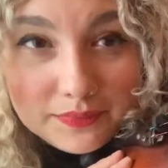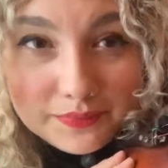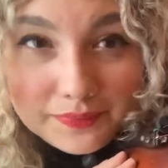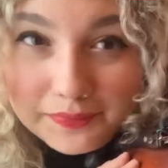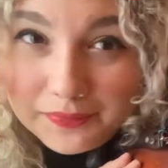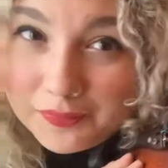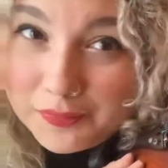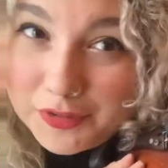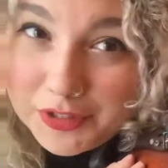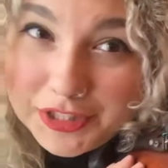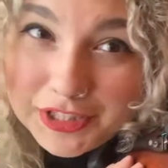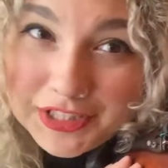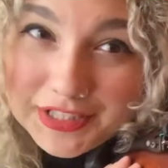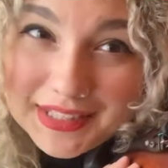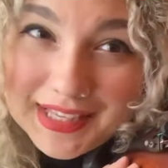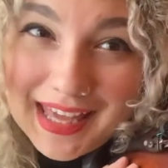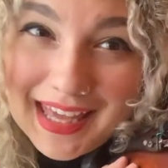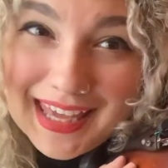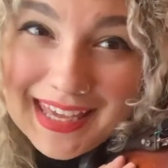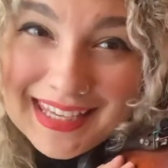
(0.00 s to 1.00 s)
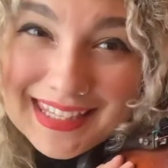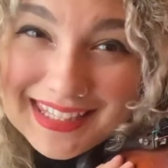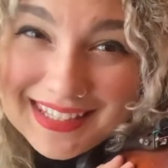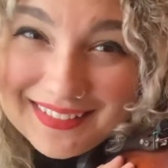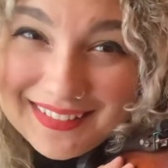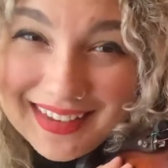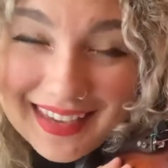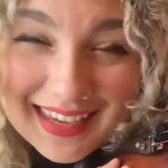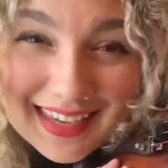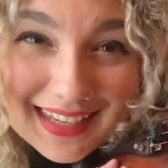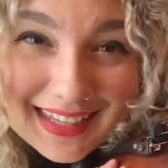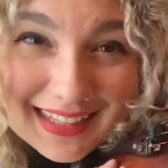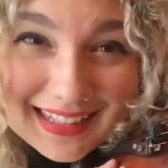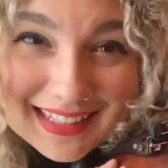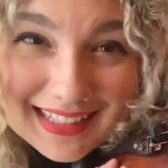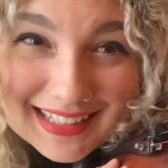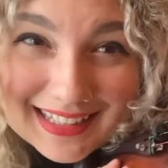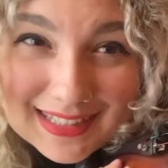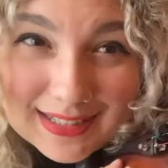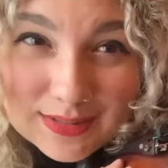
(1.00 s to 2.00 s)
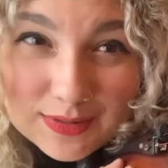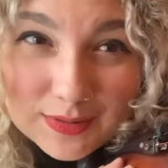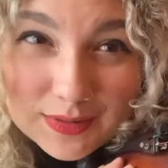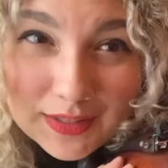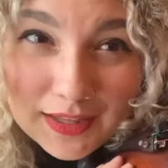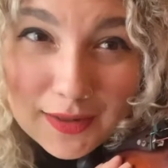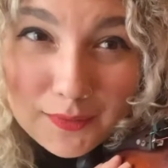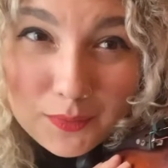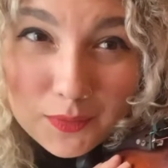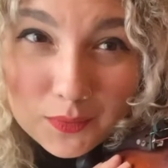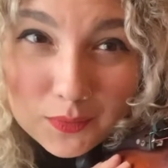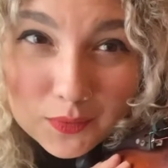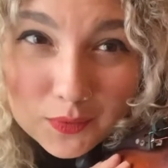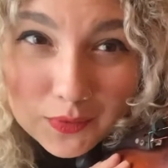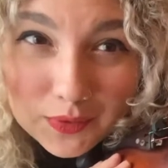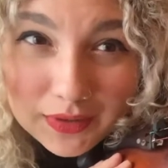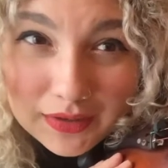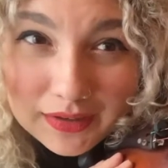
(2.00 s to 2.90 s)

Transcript: Reach as high as you can. Let's do a couple more.